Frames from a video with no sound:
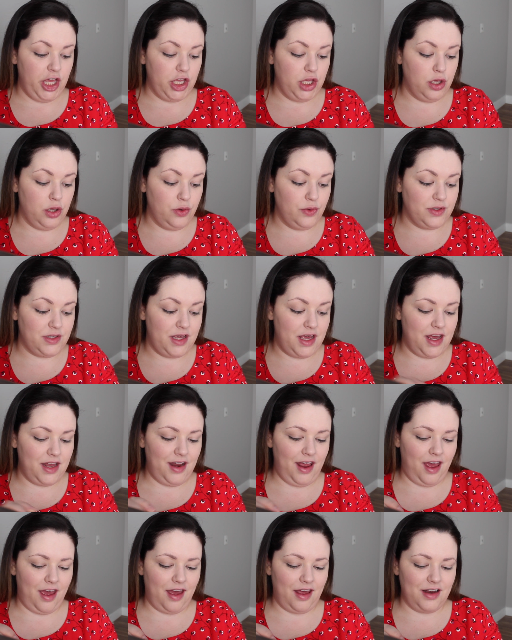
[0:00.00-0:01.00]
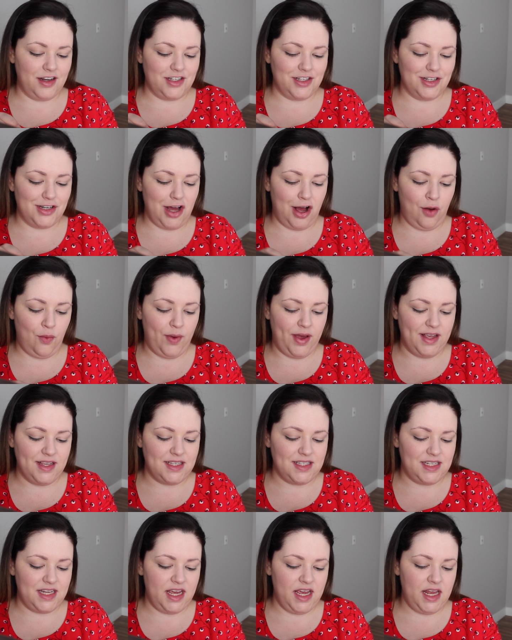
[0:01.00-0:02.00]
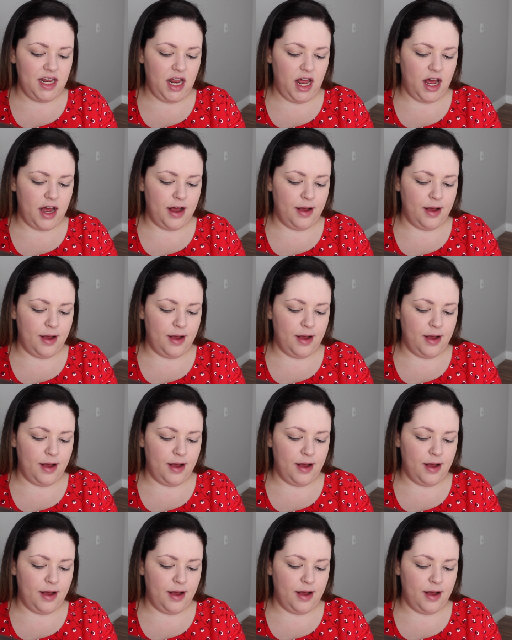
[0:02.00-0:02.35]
use it and to not waste it.